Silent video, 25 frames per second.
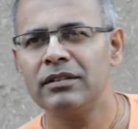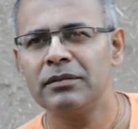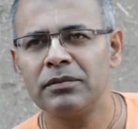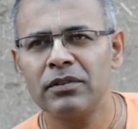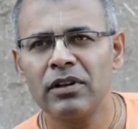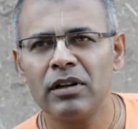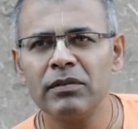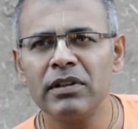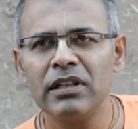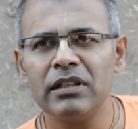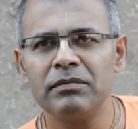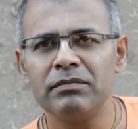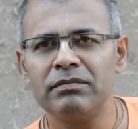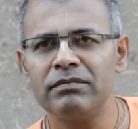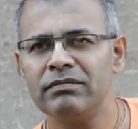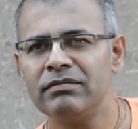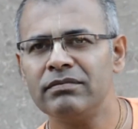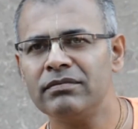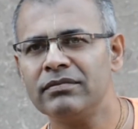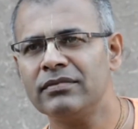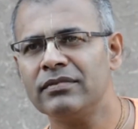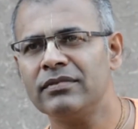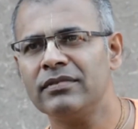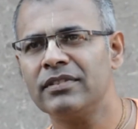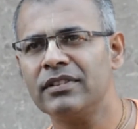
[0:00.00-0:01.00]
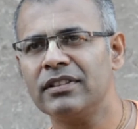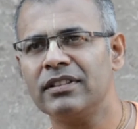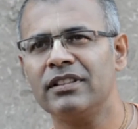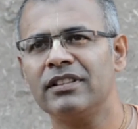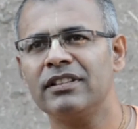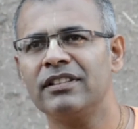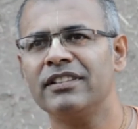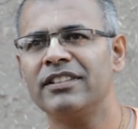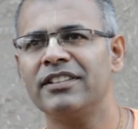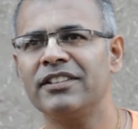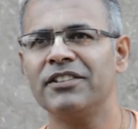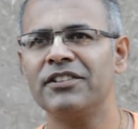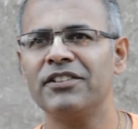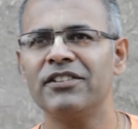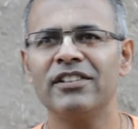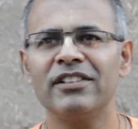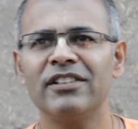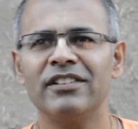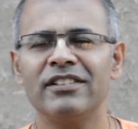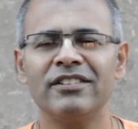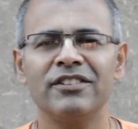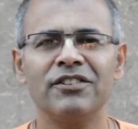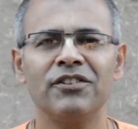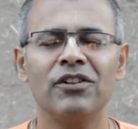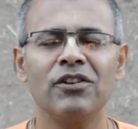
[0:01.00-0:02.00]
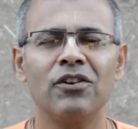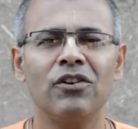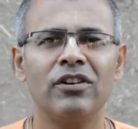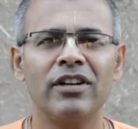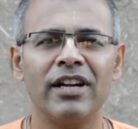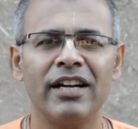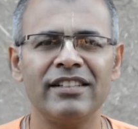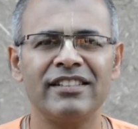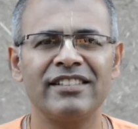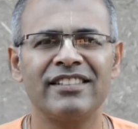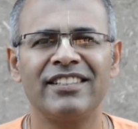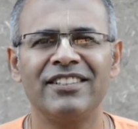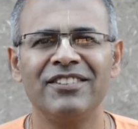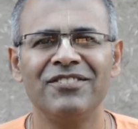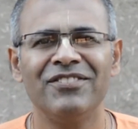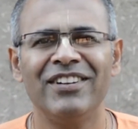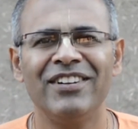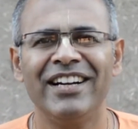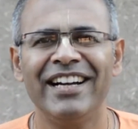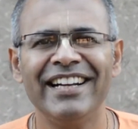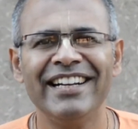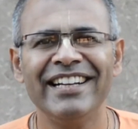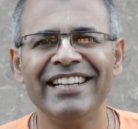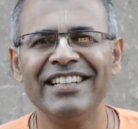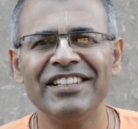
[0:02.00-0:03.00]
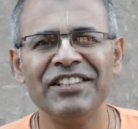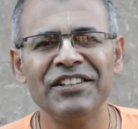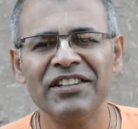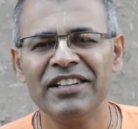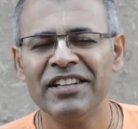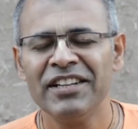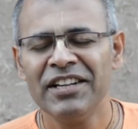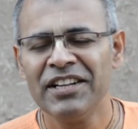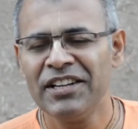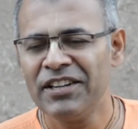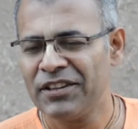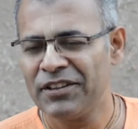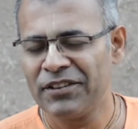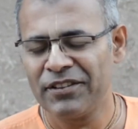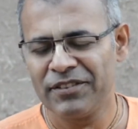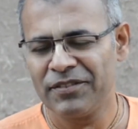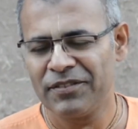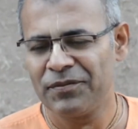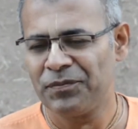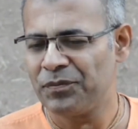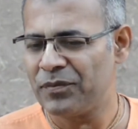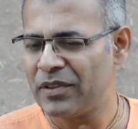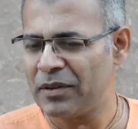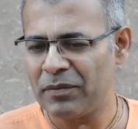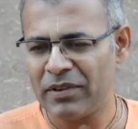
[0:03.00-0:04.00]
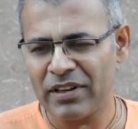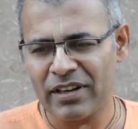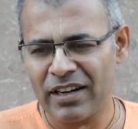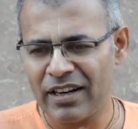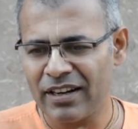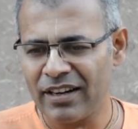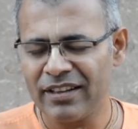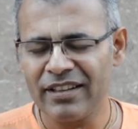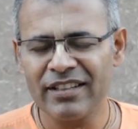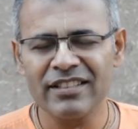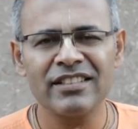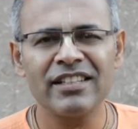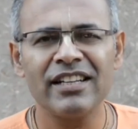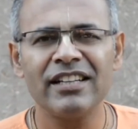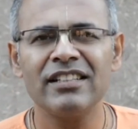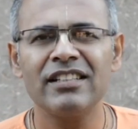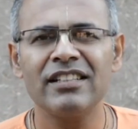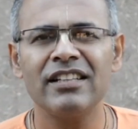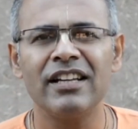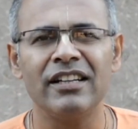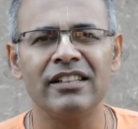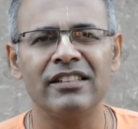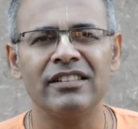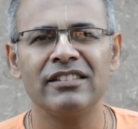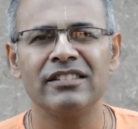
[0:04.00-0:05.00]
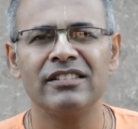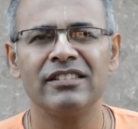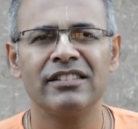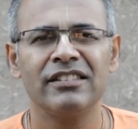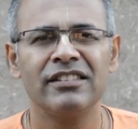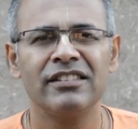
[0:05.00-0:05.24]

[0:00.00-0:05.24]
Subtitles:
probably you'll go nuts. People can't understand that.